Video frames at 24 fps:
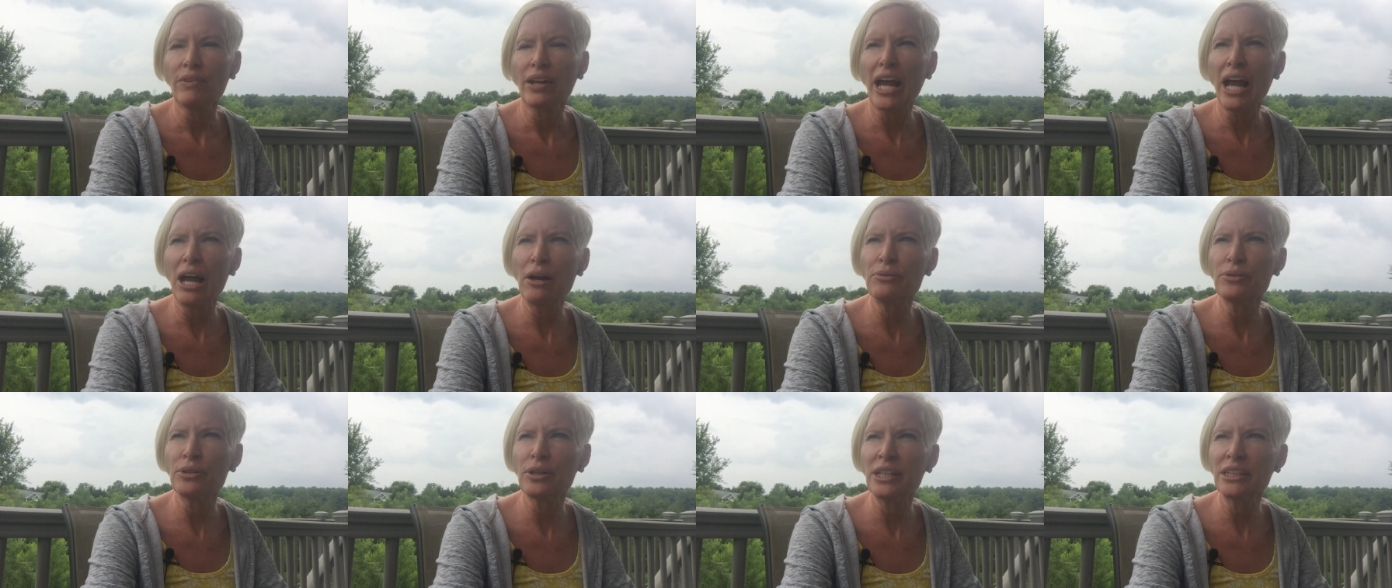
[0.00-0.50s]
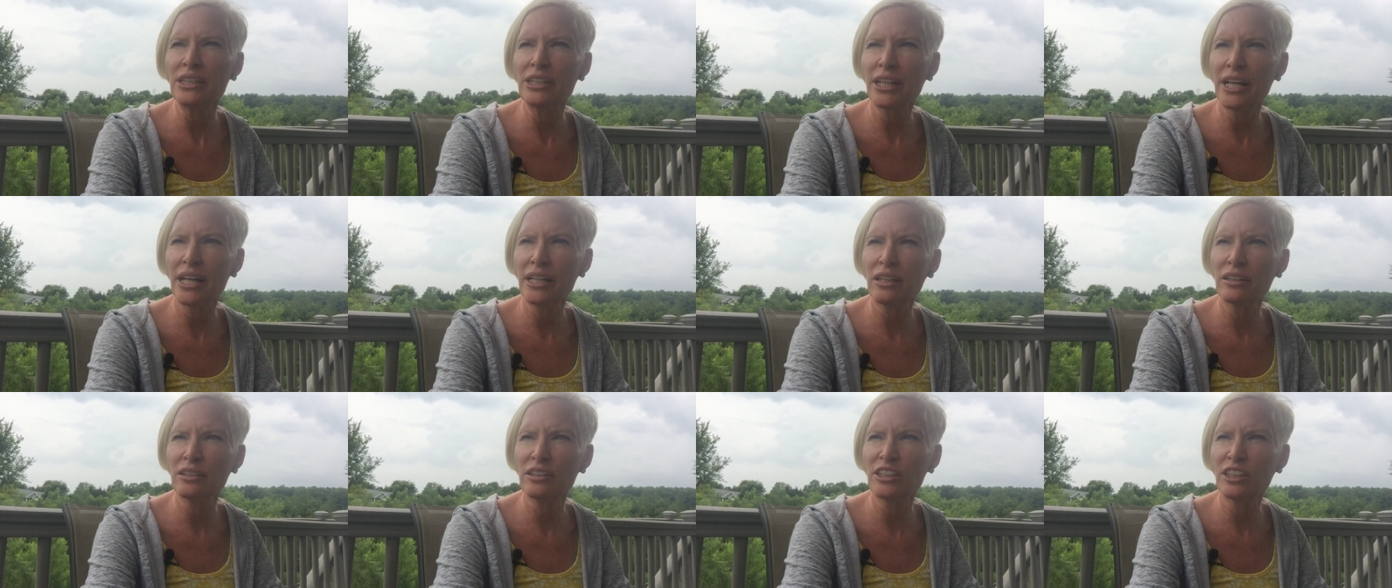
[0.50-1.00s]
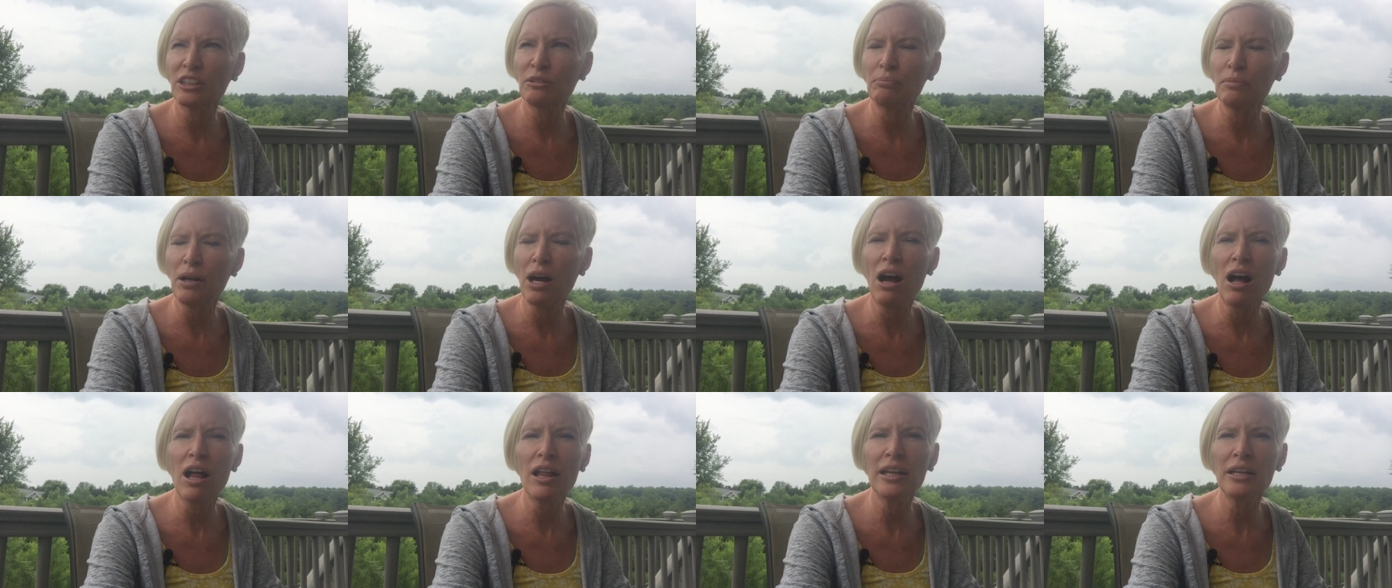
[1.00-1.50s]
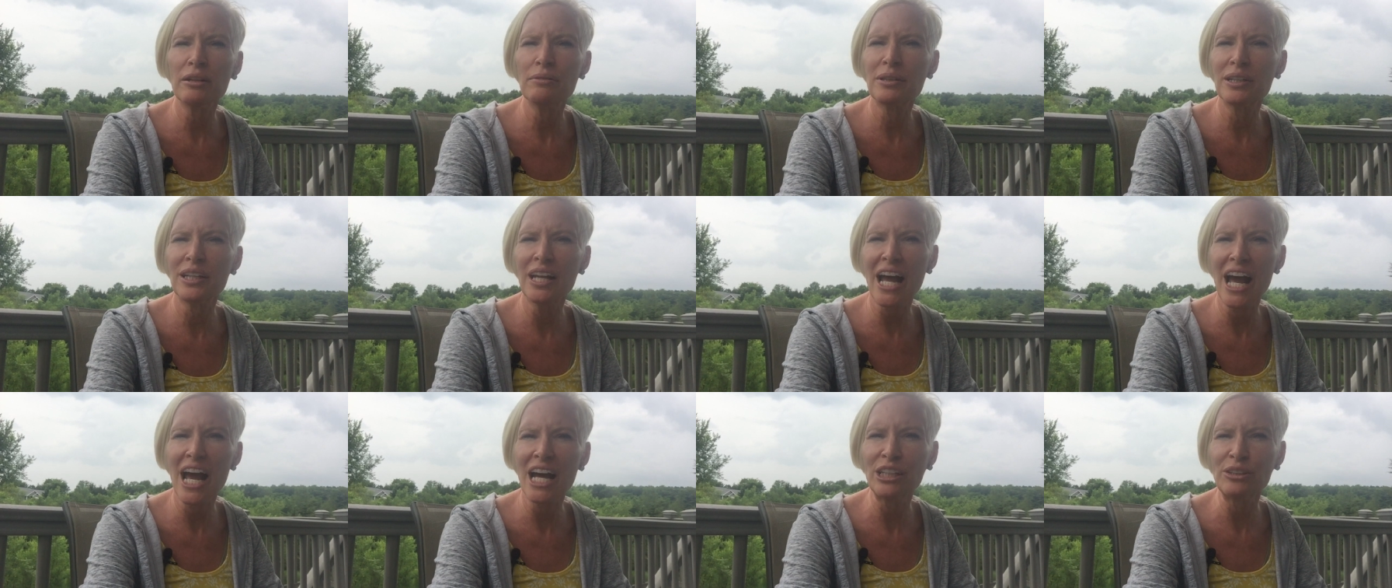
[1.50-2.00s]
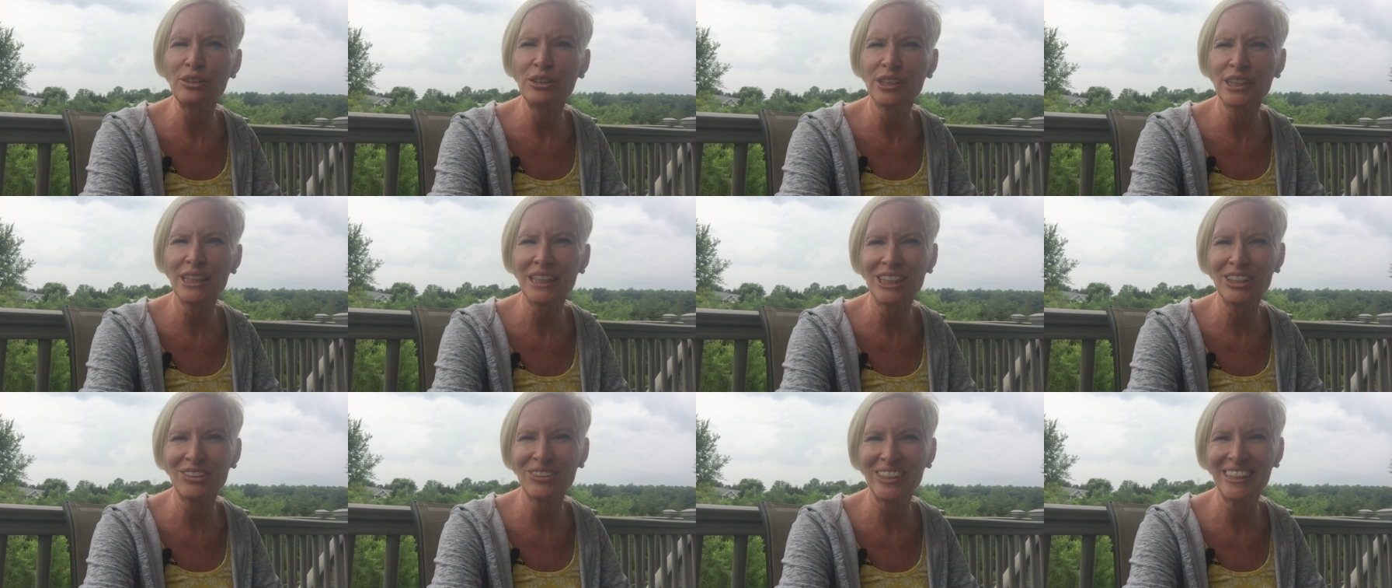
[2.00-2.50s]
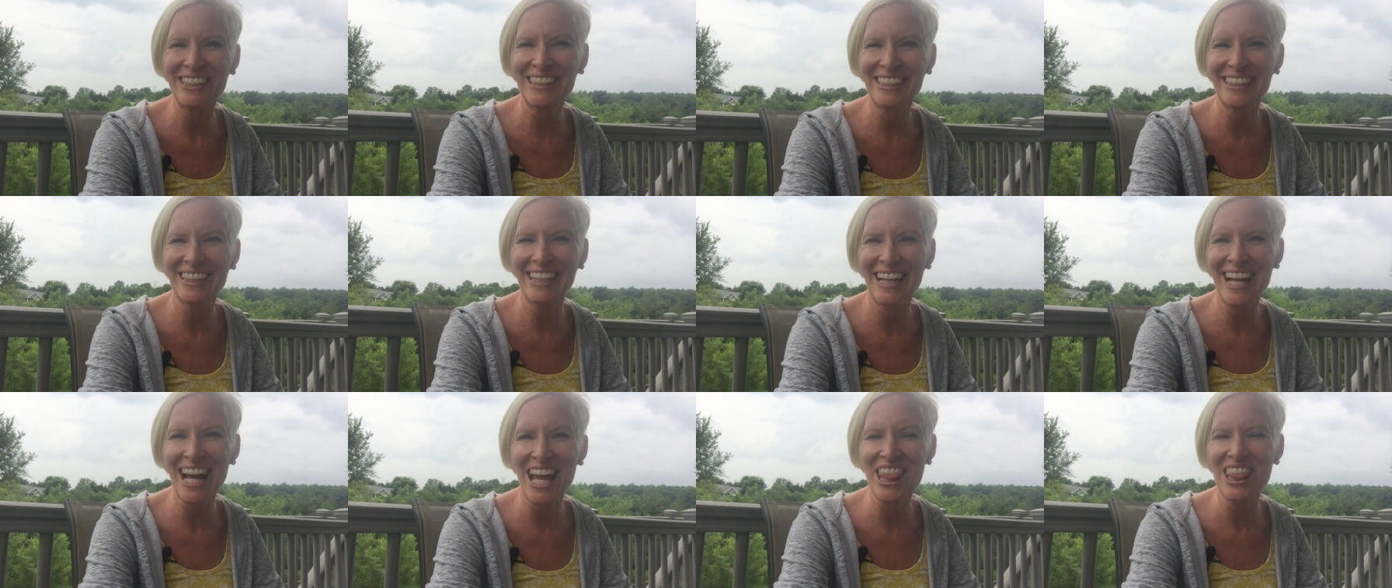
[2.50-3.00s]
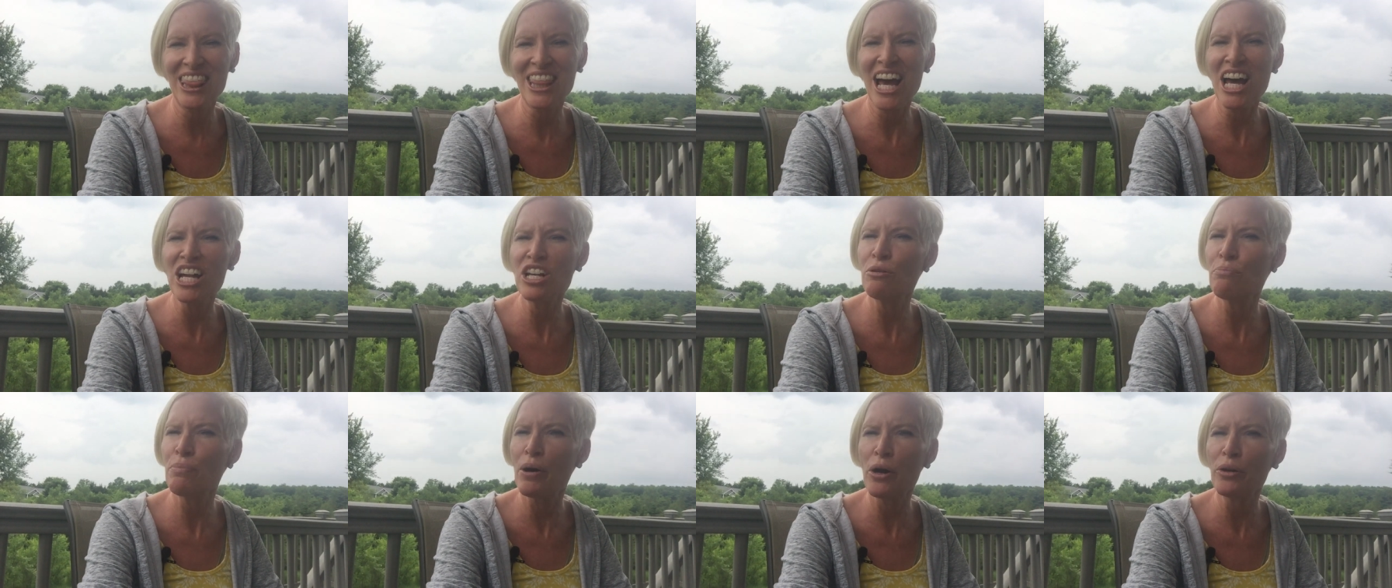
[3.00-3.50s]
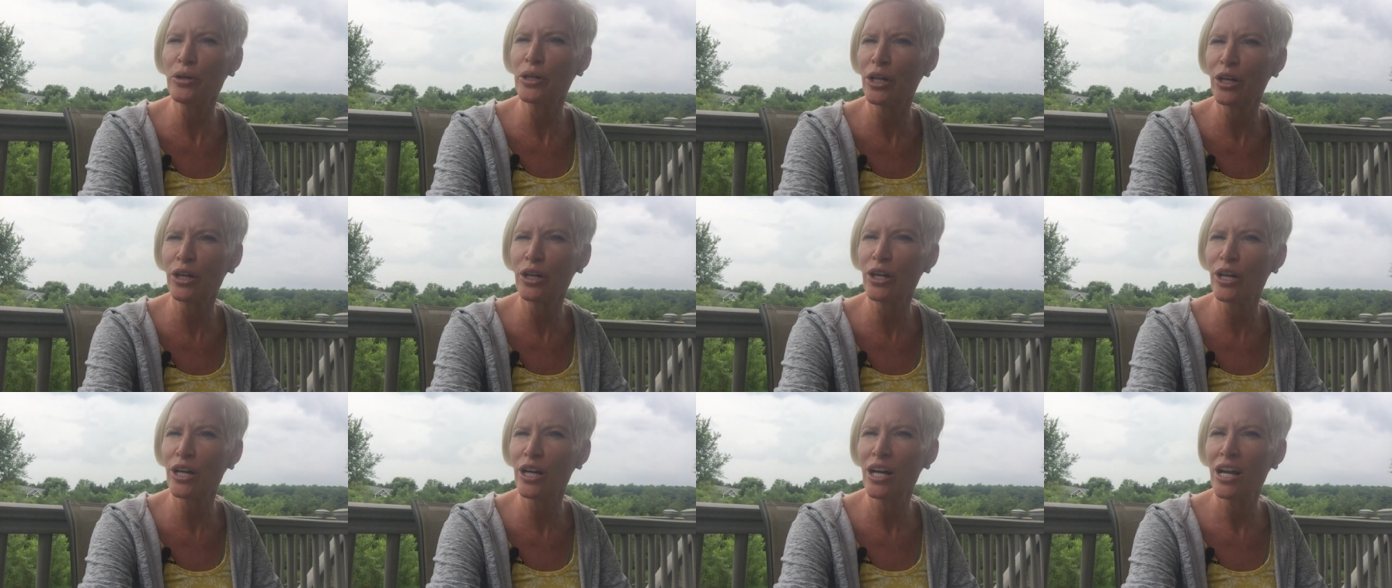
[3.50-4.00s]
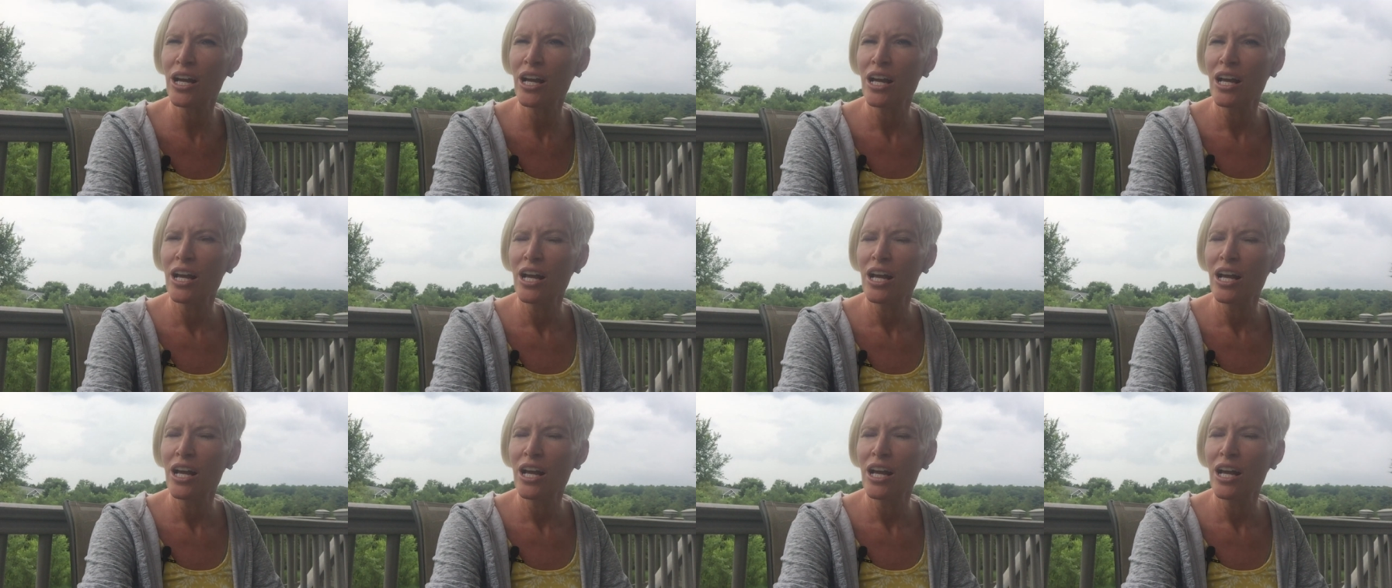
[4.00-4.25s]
after I channeled some Hollywood actresses recently, I thought about her